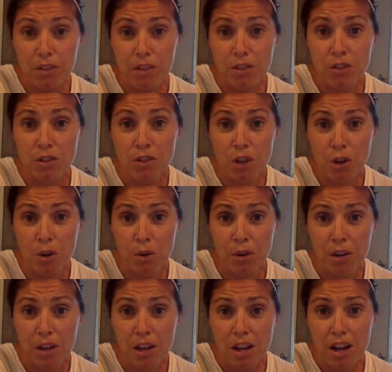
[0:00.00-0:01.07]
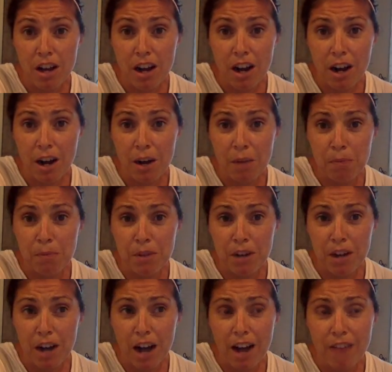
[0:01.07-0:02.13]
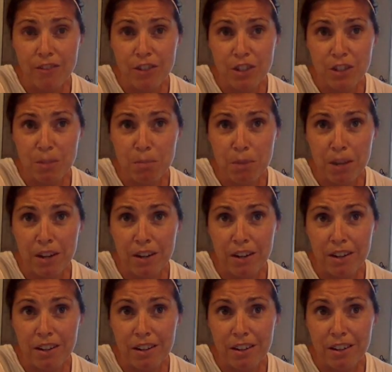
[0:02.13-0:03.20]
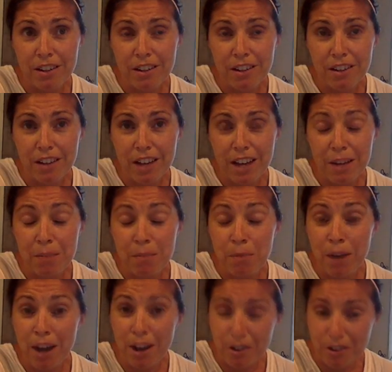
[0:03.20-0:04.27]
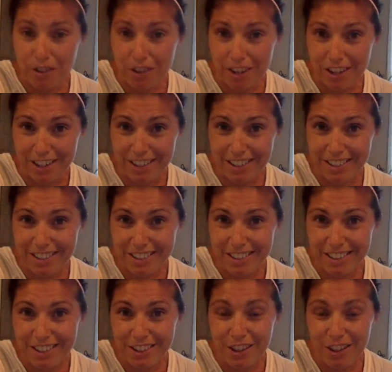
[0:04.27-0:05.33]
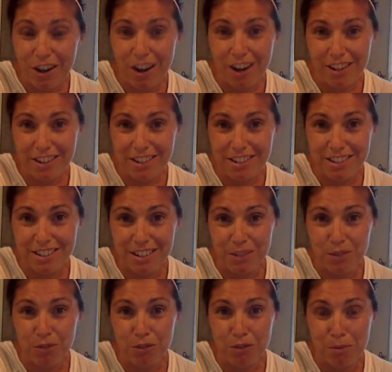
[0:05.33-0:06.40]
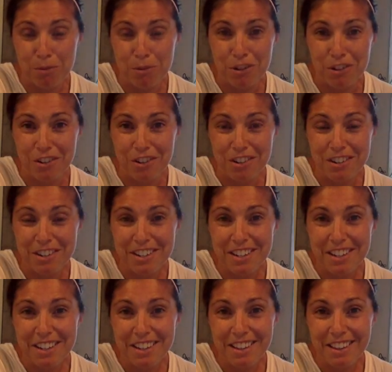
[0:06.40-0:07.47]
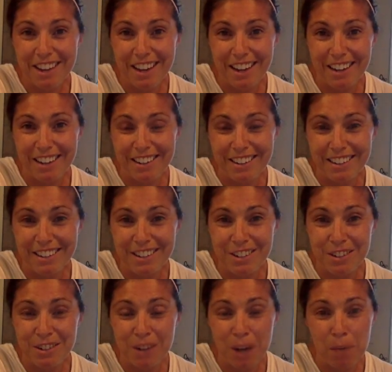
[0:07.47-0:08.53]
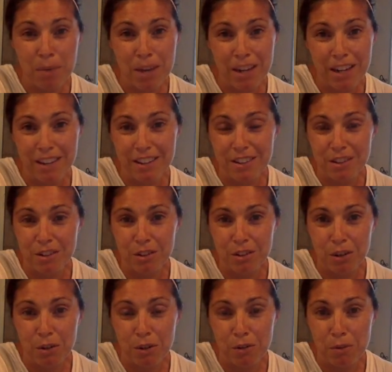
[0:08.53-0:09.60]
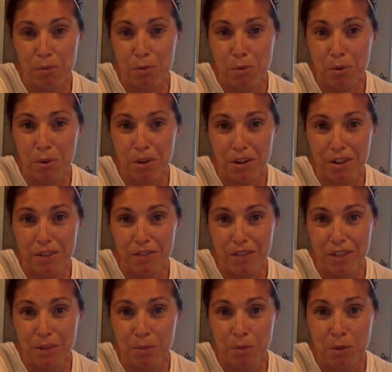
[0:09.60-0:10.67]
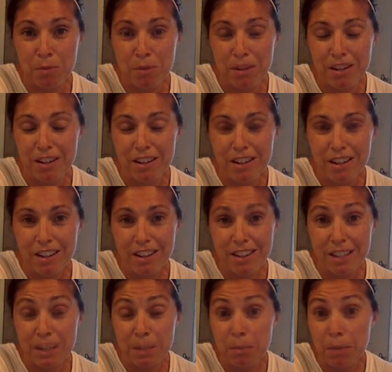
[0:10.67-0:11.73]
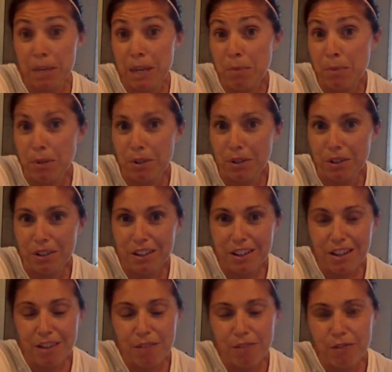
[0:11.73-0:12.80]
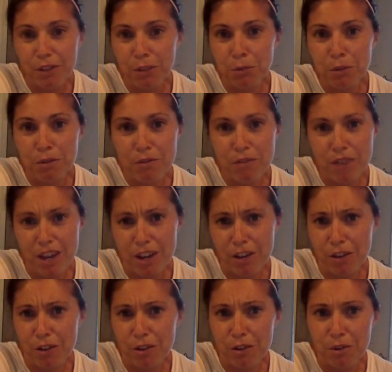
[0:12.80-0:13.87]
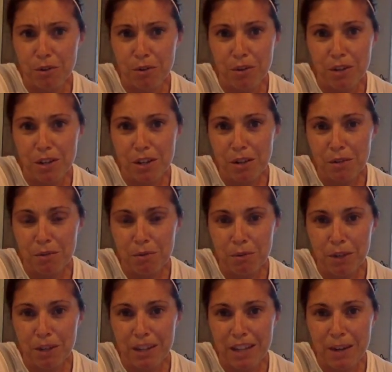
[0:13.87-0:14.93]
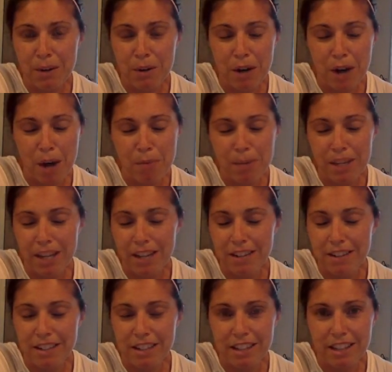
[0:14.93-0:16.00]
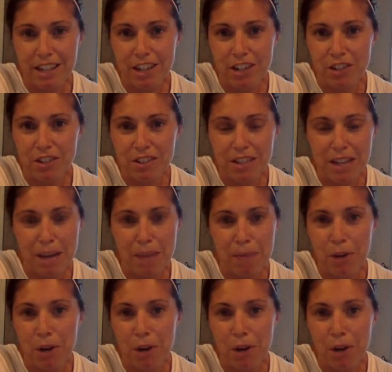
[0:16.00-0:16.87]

So I've just been admiring the honesty of Scripture, that it does not paint this glowing report of these women, these people filled with faith who, when they were up against it, they just kept